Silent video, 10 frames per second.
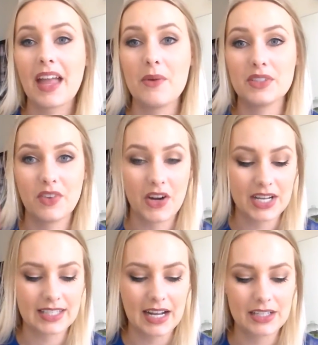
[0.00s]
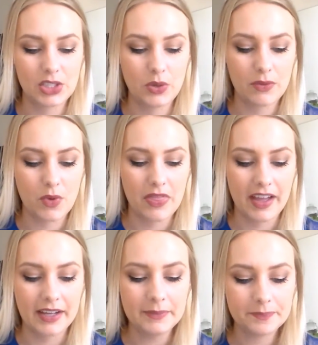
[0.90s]
I was very excited to have won
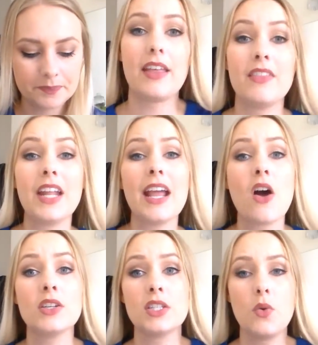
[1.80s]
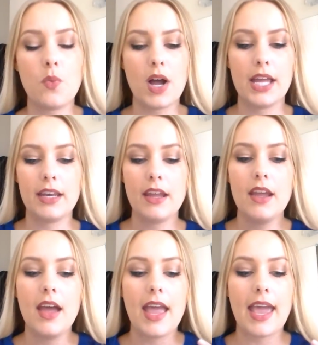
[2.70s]
that. Okay, and then I also won
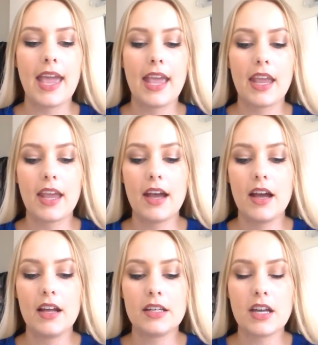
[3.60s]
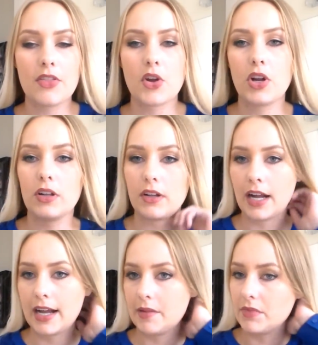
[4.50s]
another
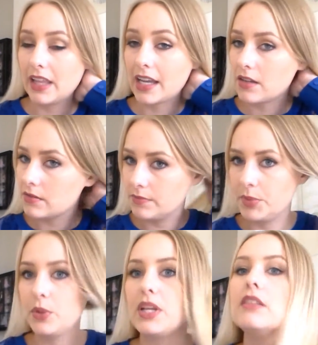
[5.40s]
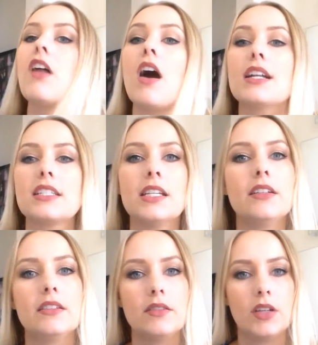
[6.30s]
like beauty lot
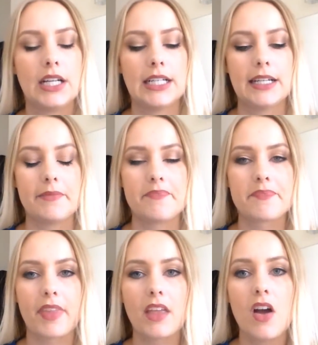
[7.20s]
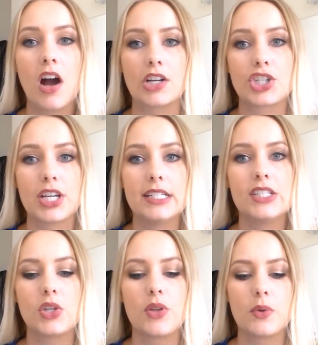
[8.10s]
auction,
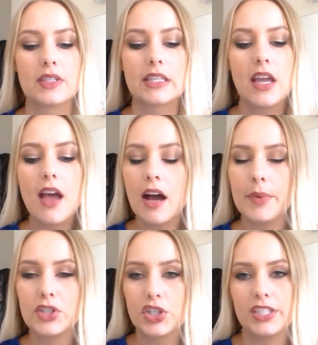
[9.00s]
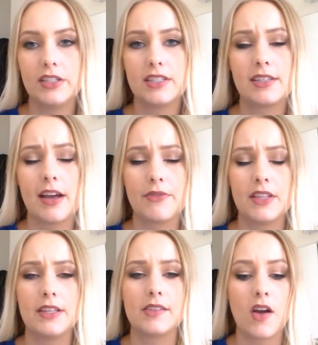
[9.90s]
so there was a bunch of stuff
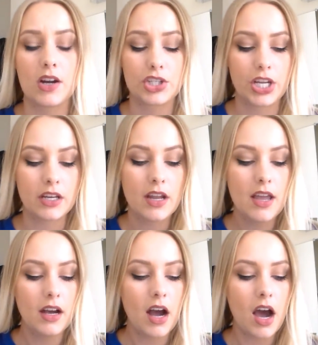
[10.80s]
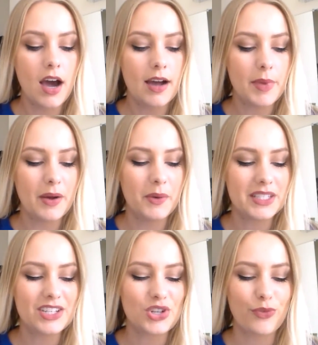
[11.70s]
in this auction. I
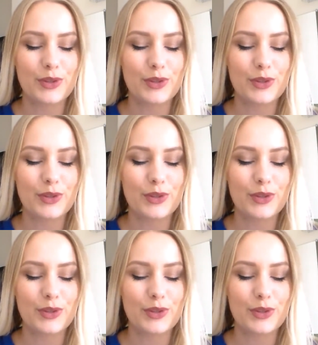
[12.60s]
wasn't sure